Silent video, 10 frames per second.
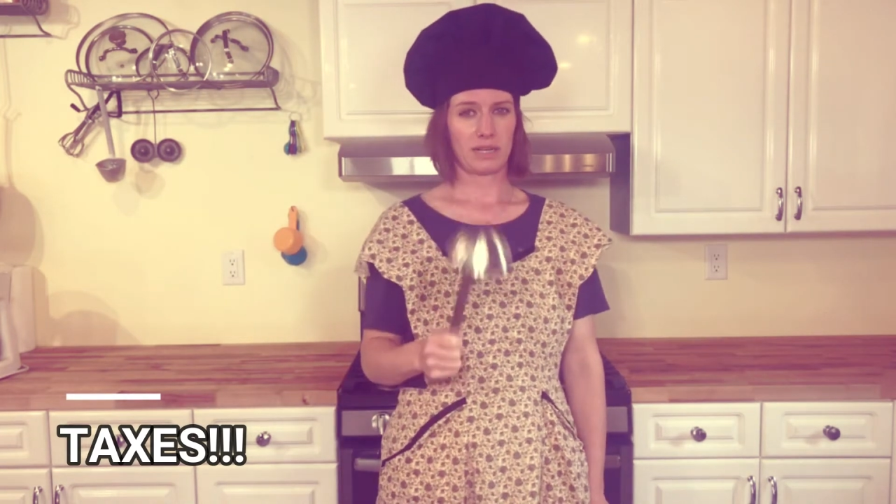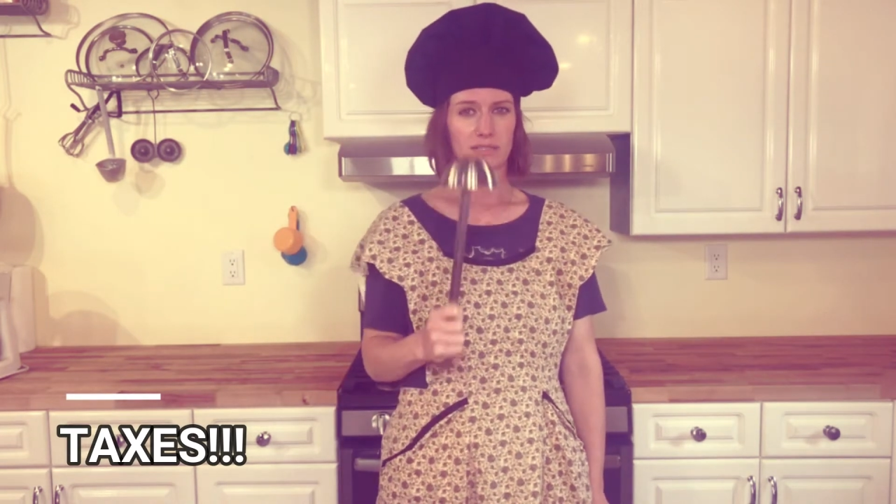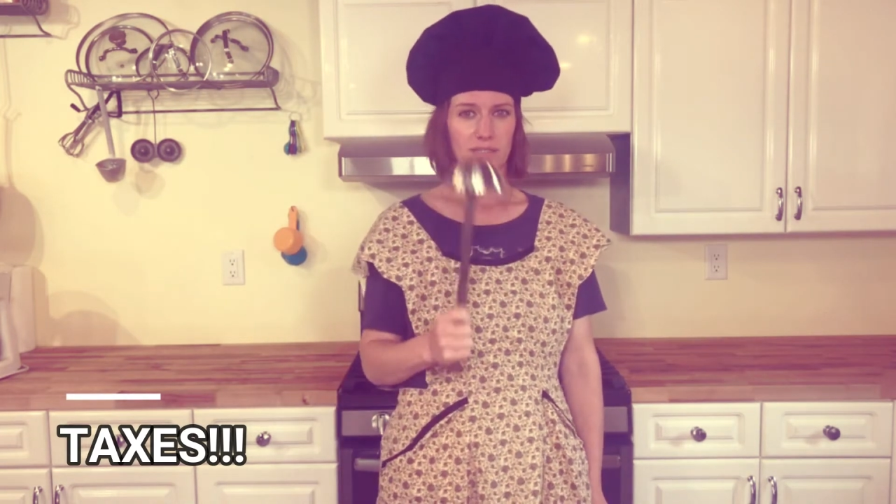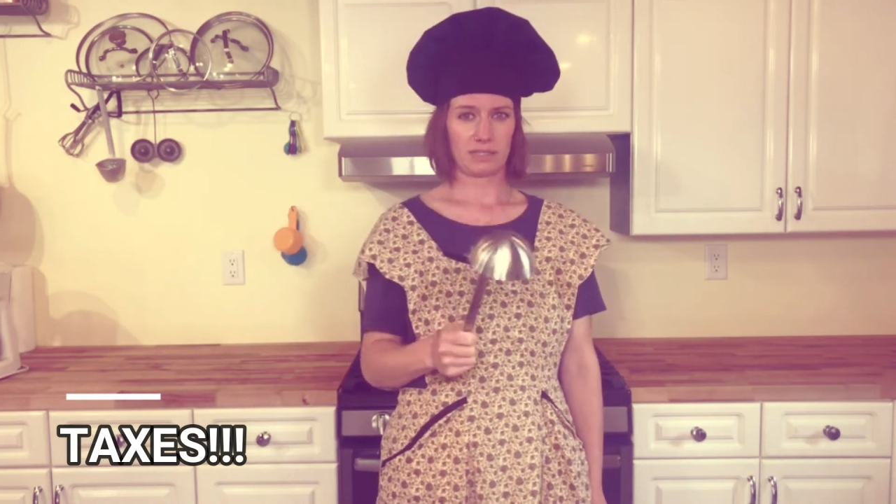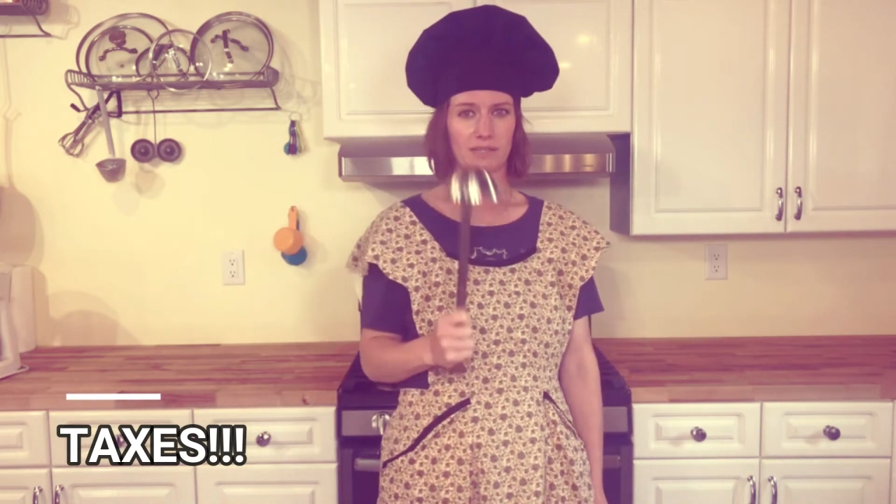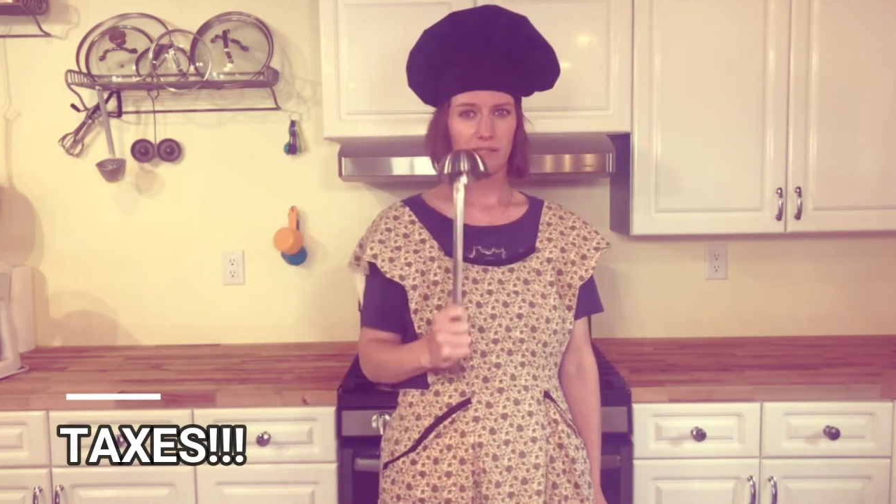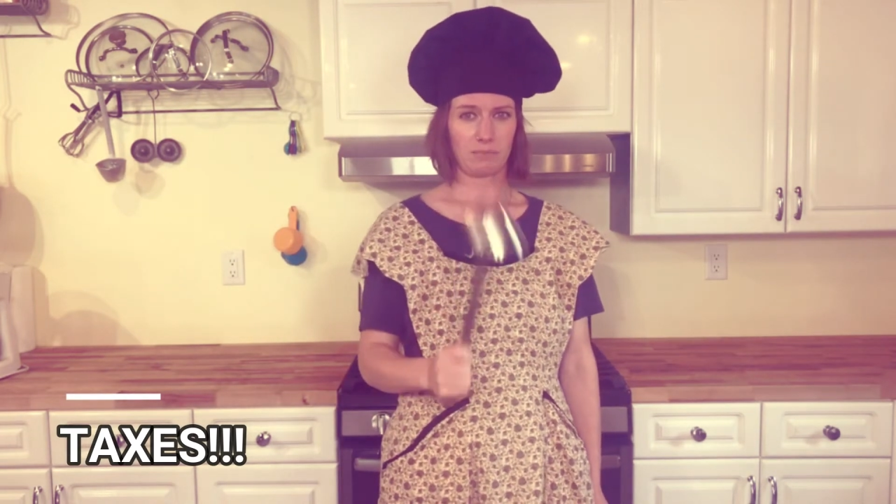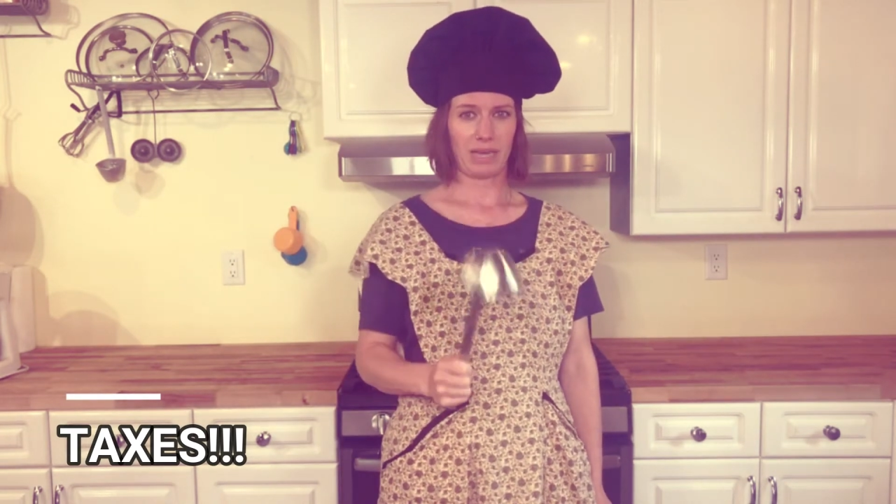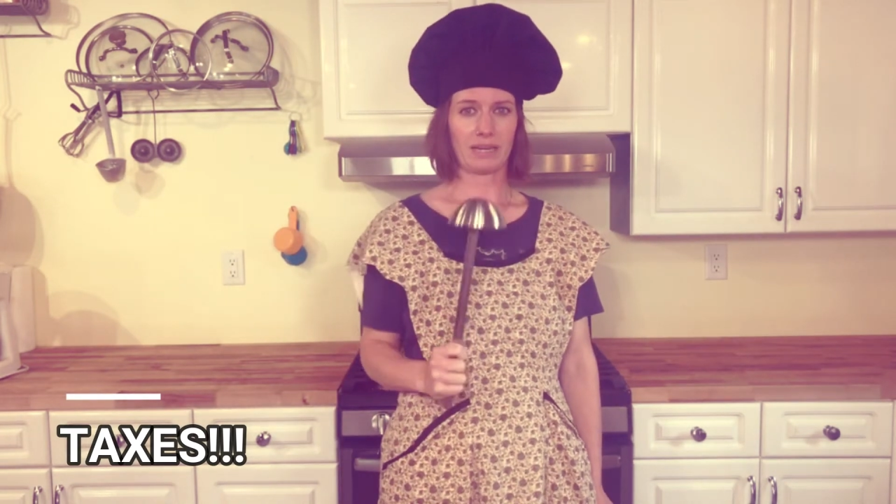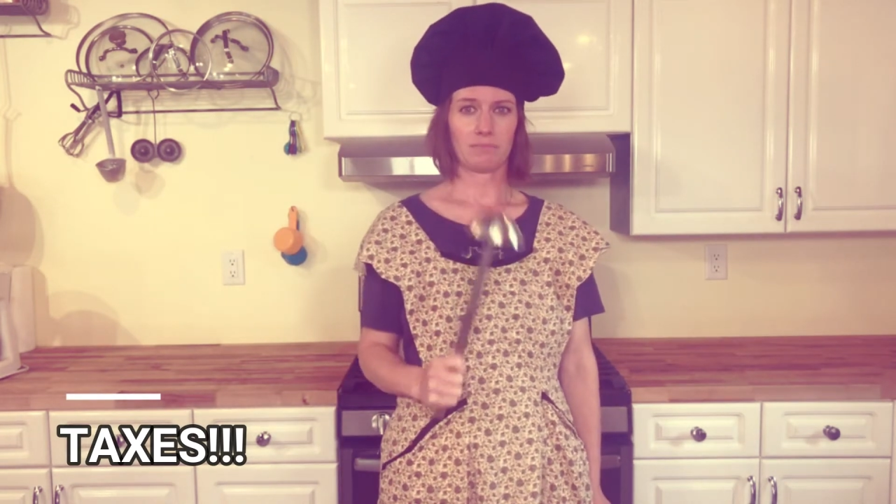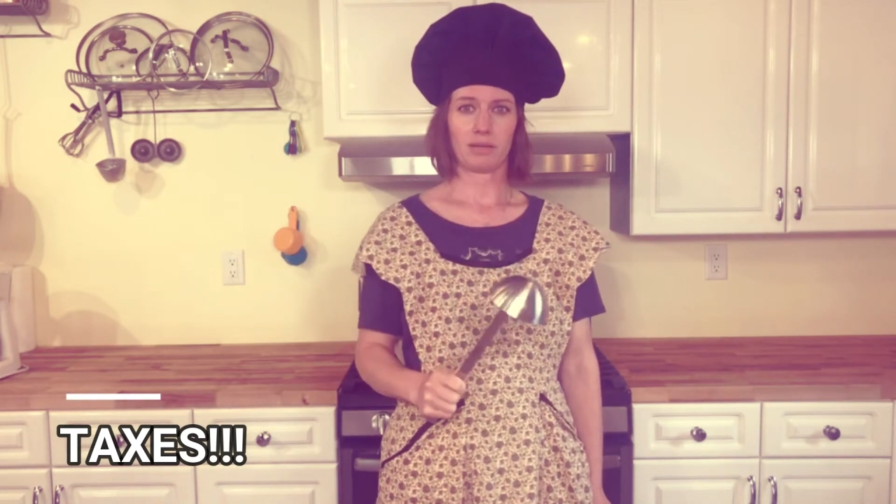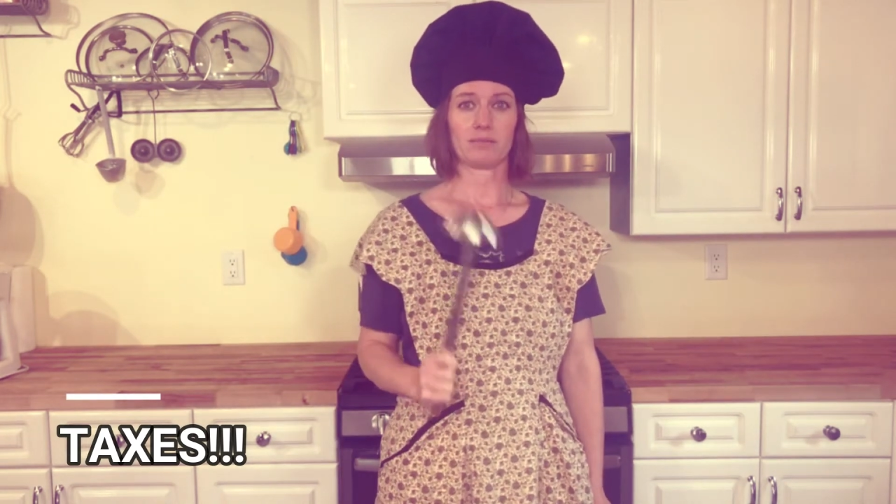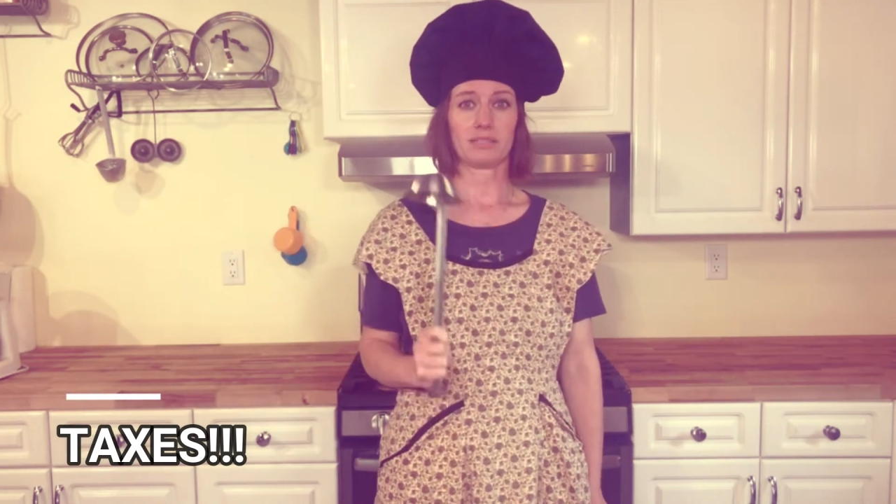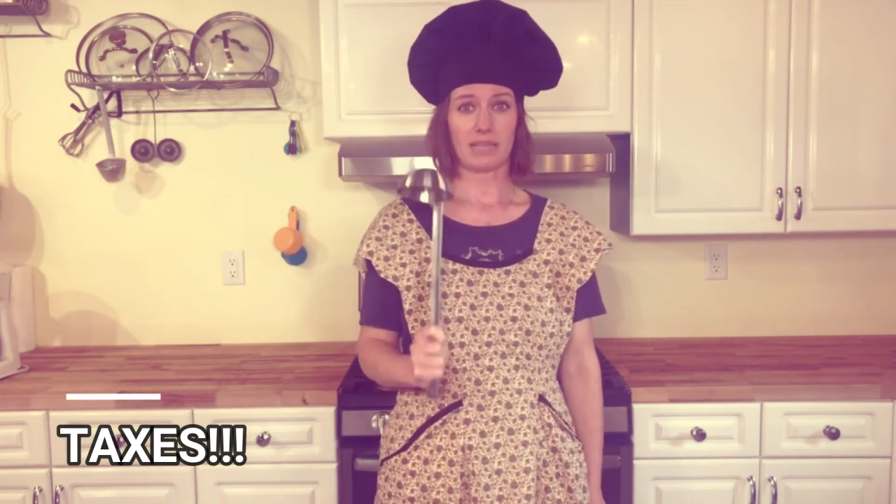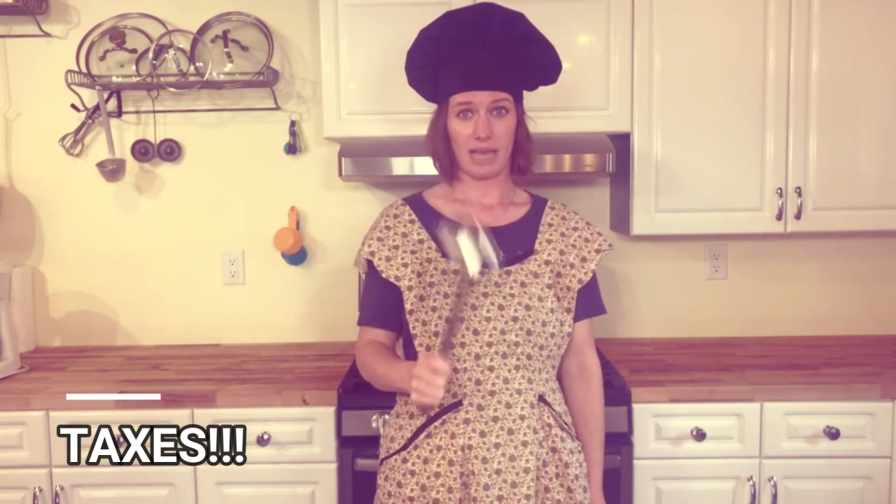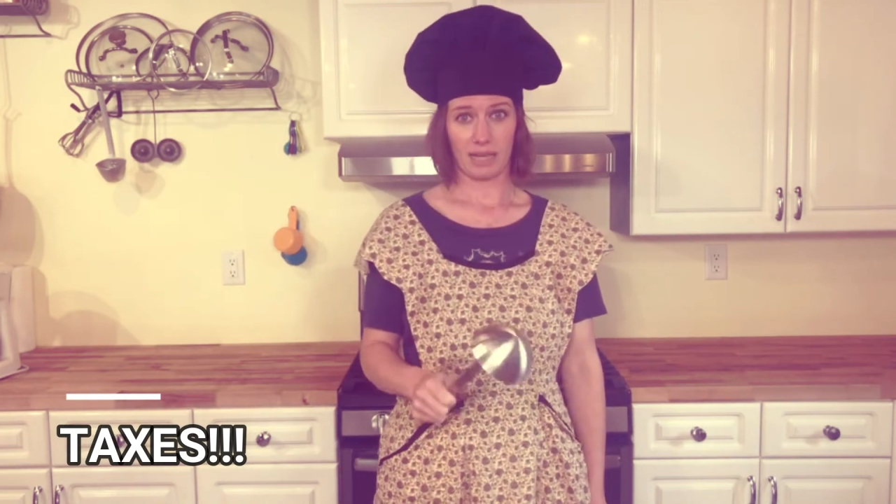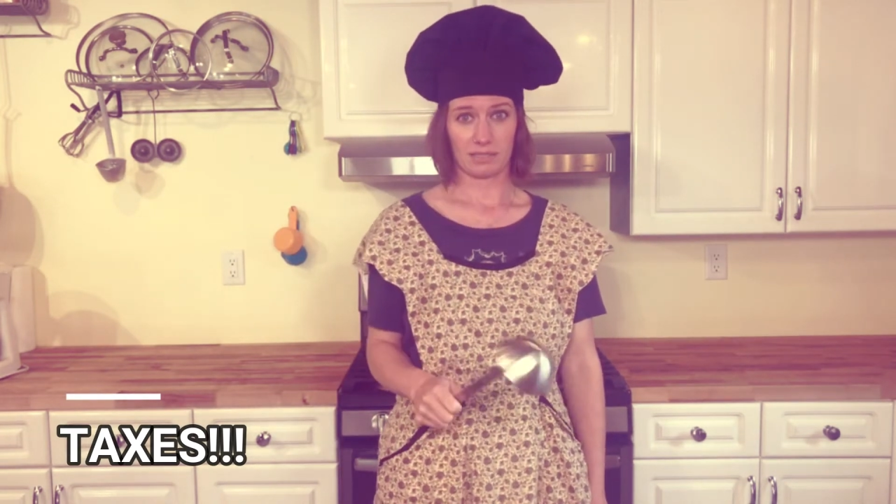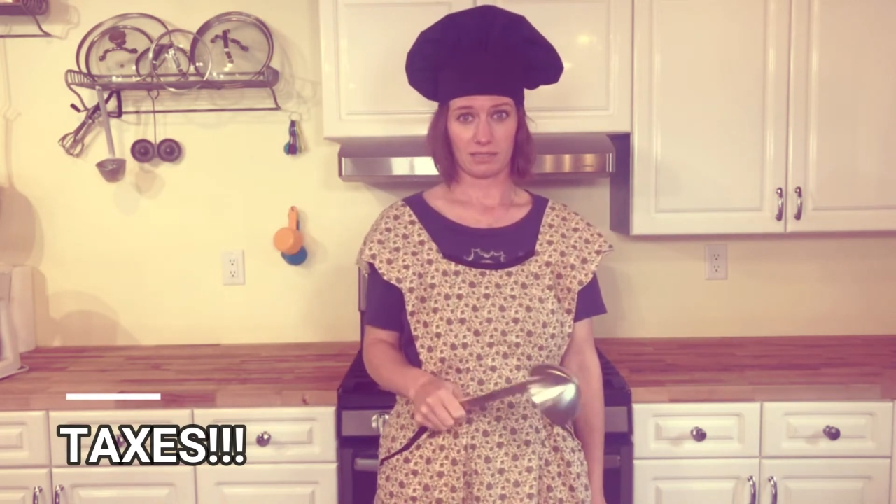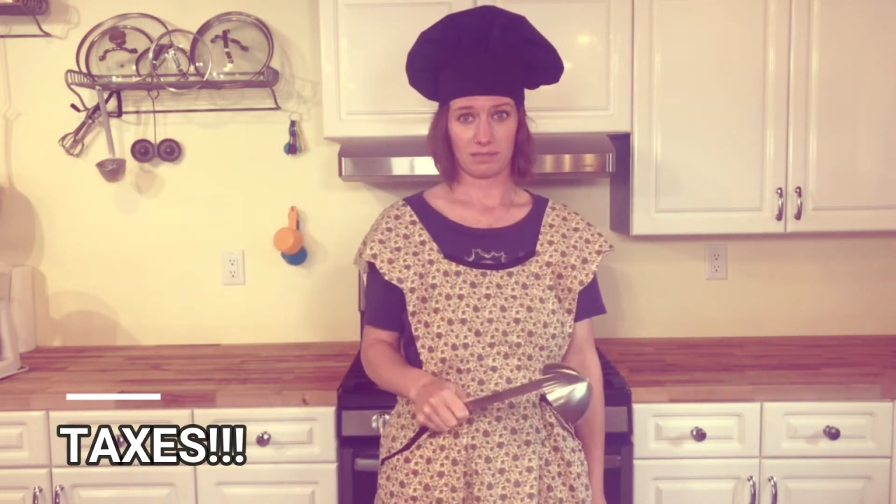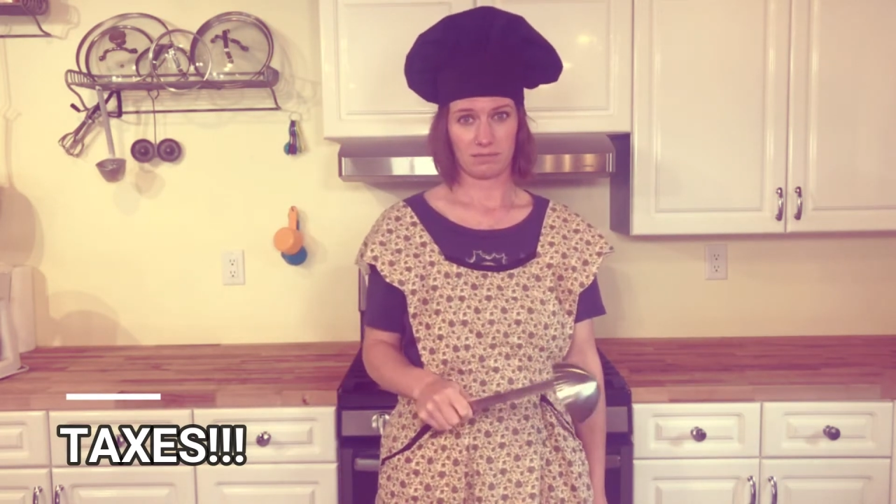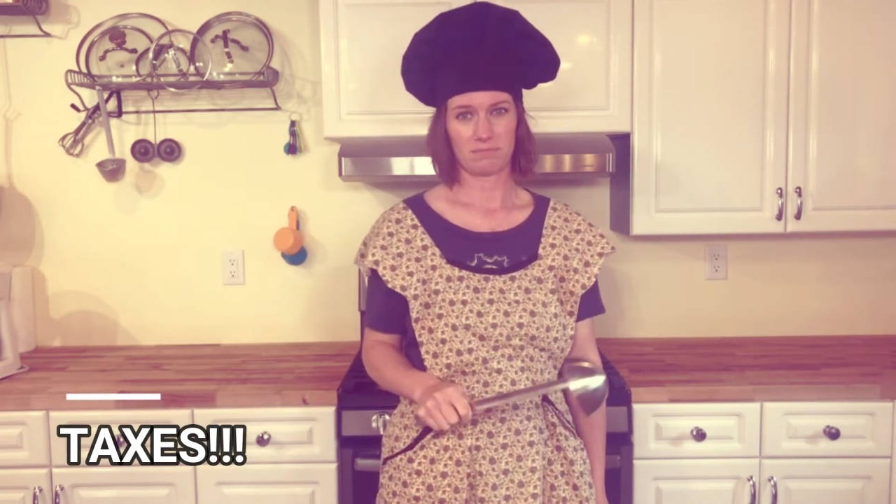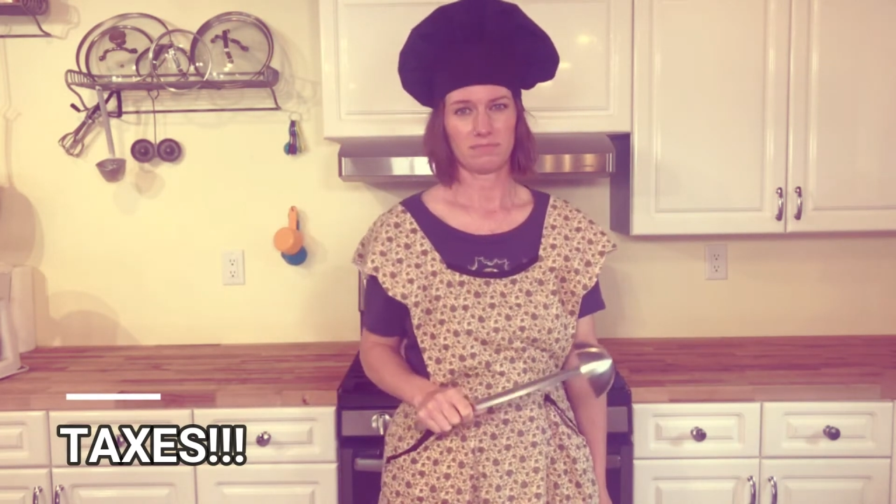necessarily mad about the taxes.